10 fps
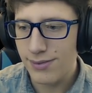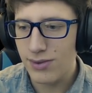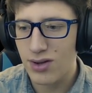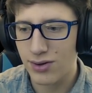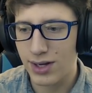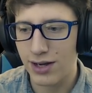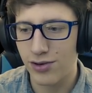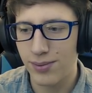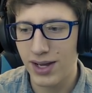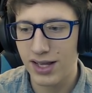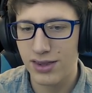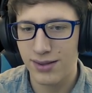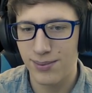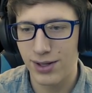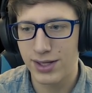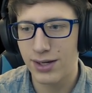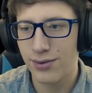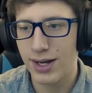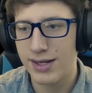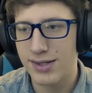Okay, if we make the Milky
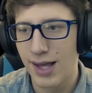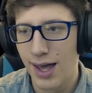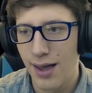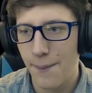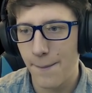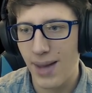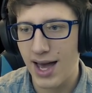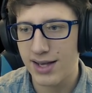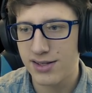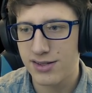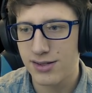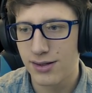Way's mass